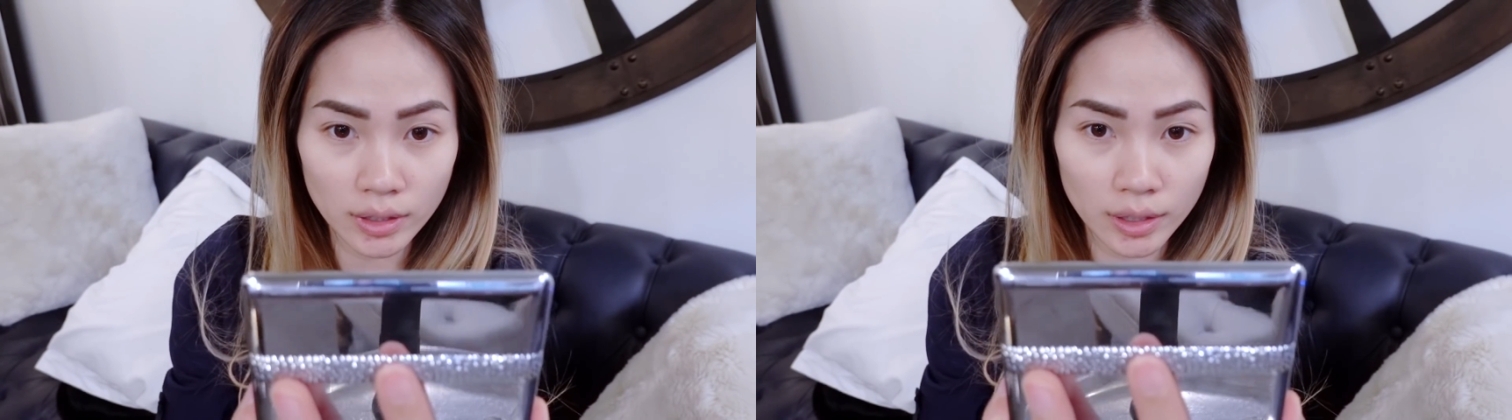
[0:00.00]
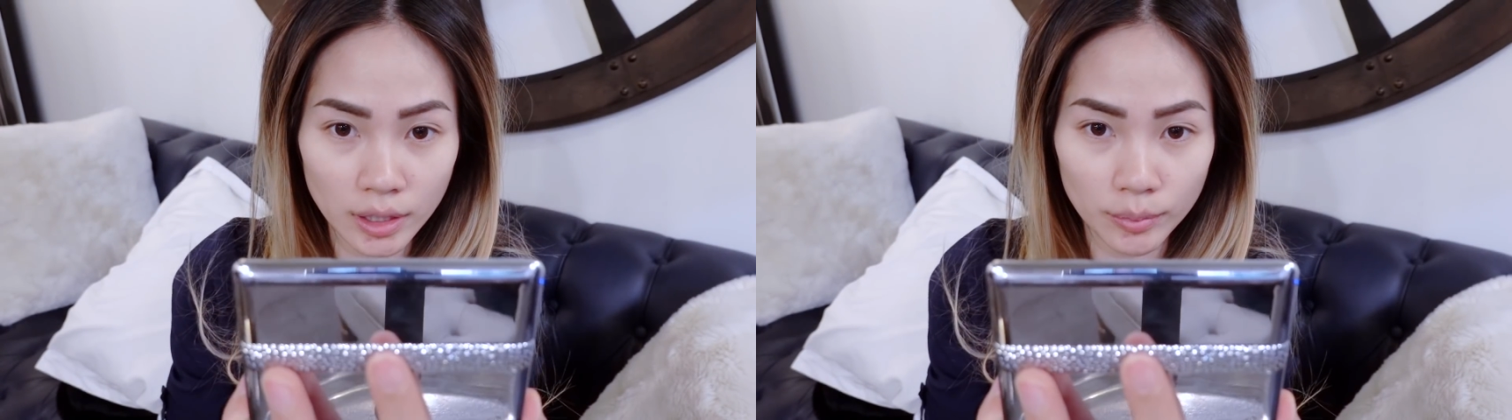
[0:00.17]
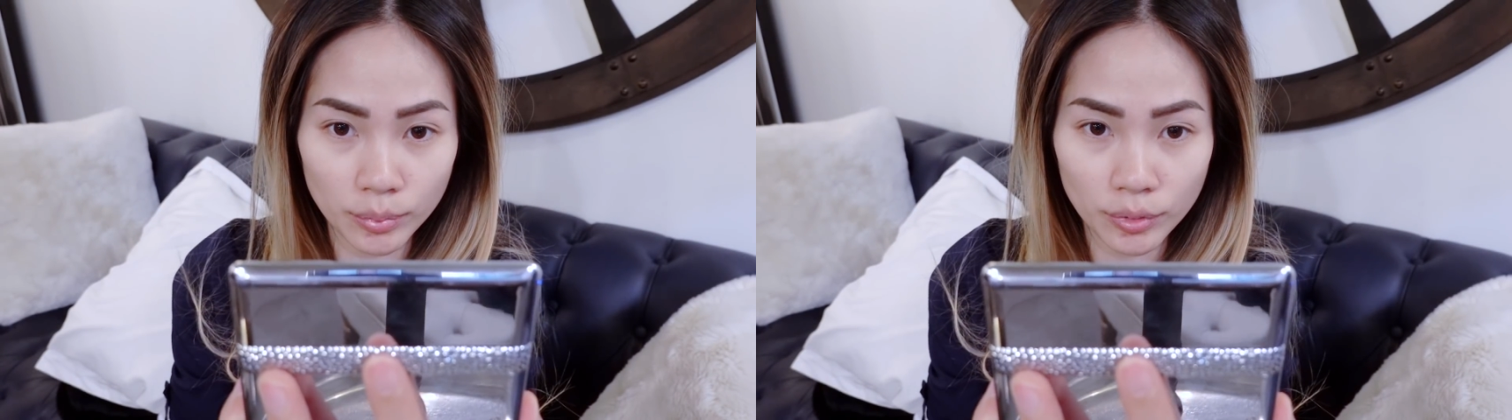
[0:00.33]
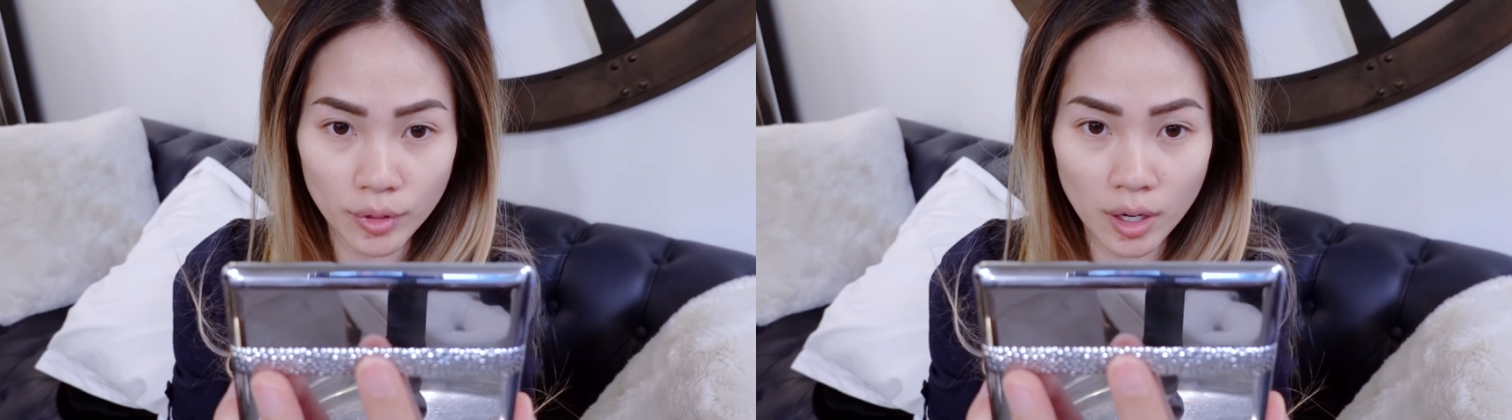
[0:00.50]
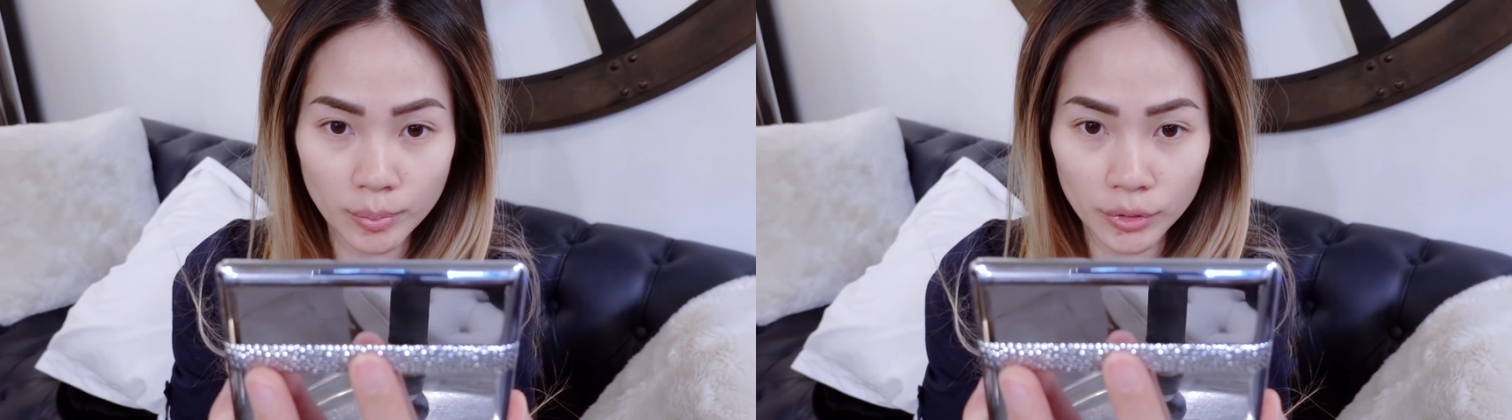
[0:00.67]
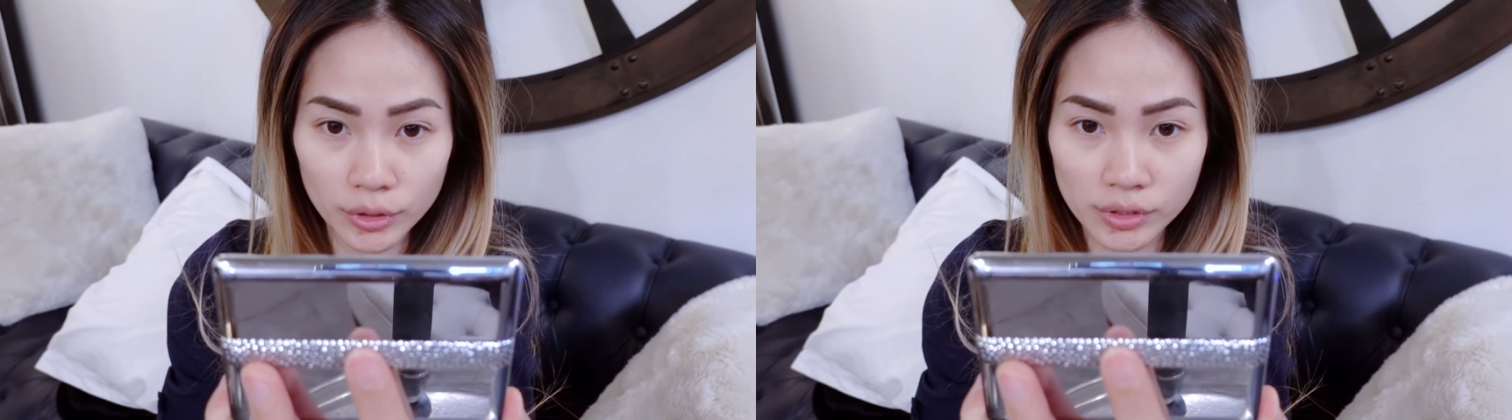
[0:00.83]
a
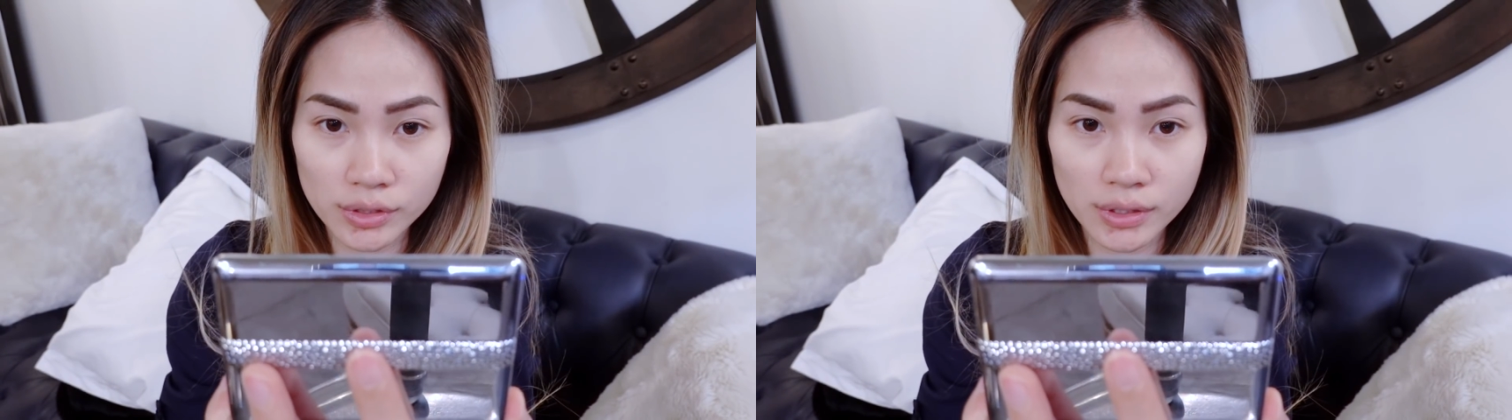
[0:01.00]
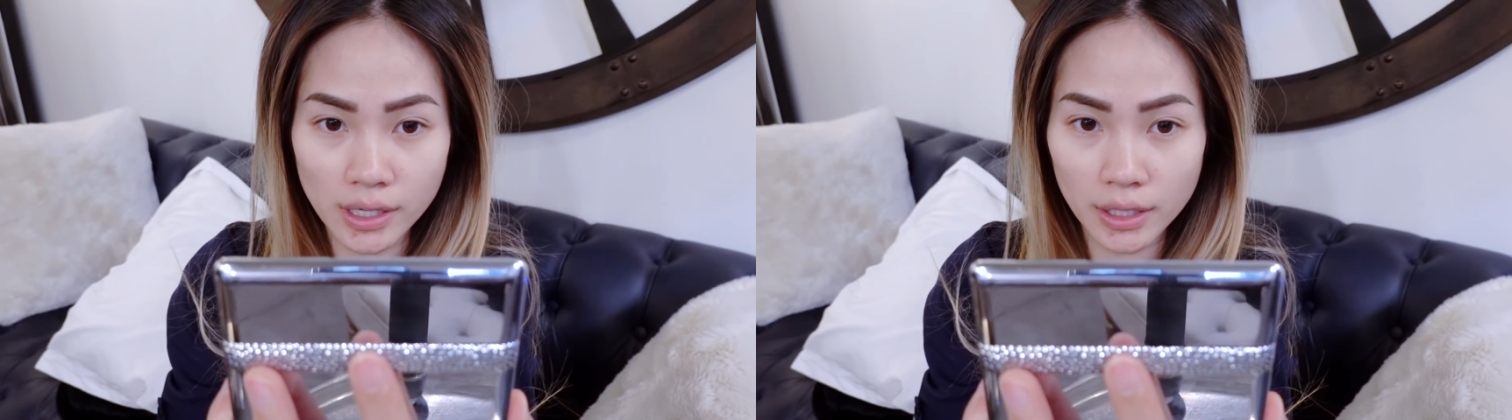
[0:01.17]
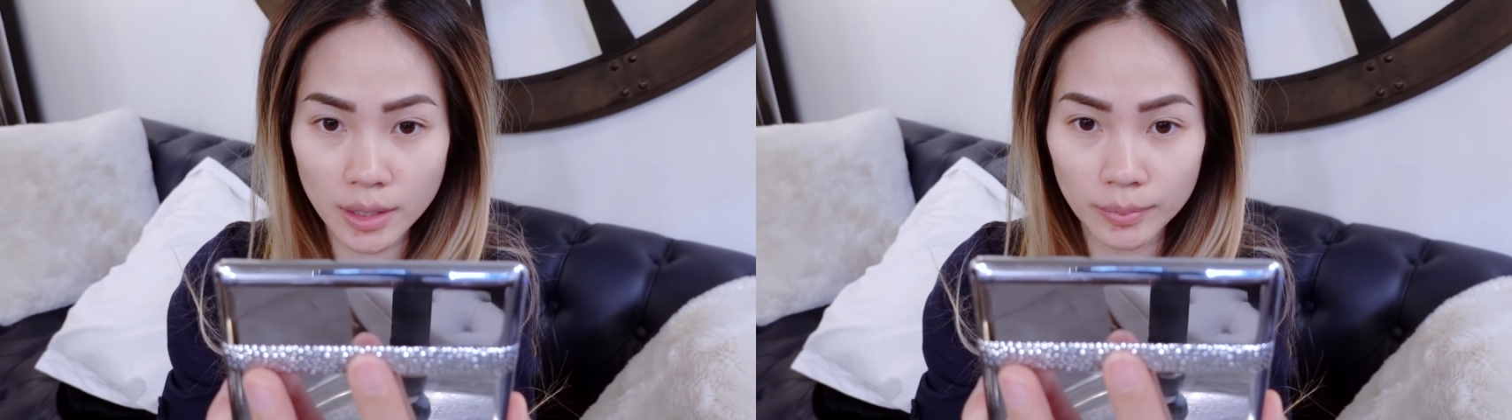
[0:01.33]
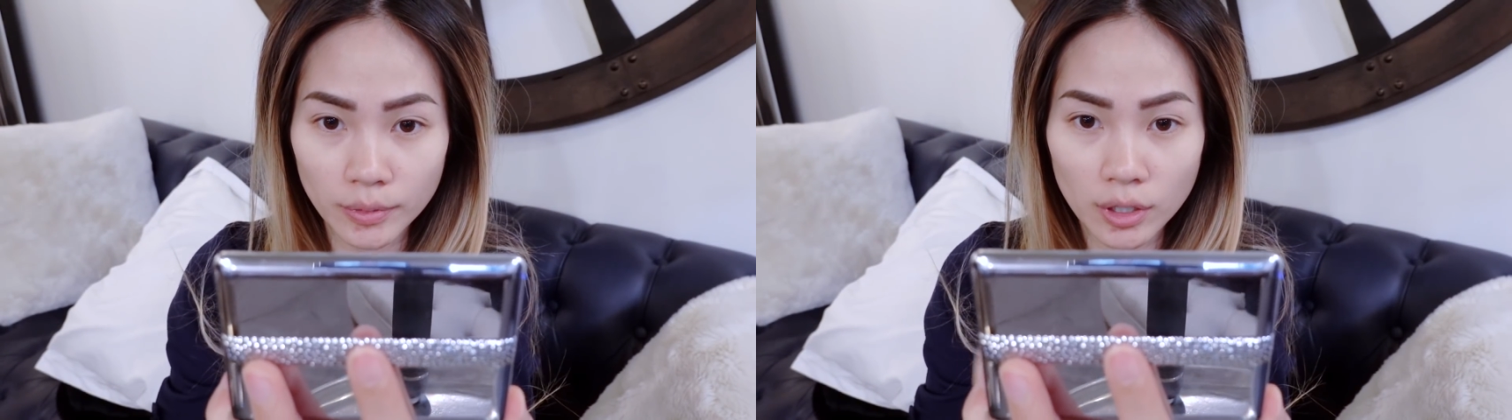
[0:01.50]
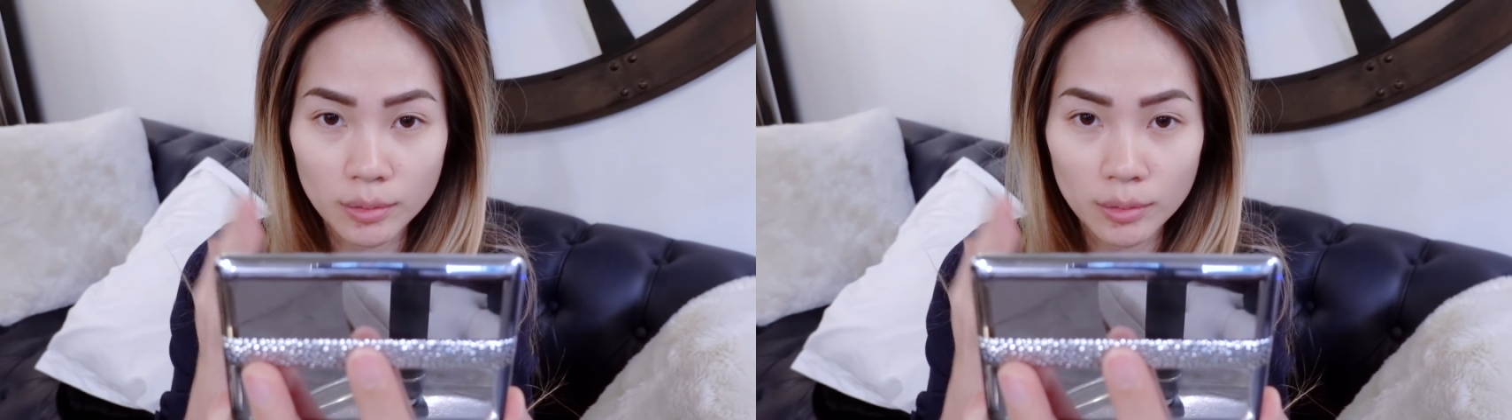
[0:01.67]
proper setup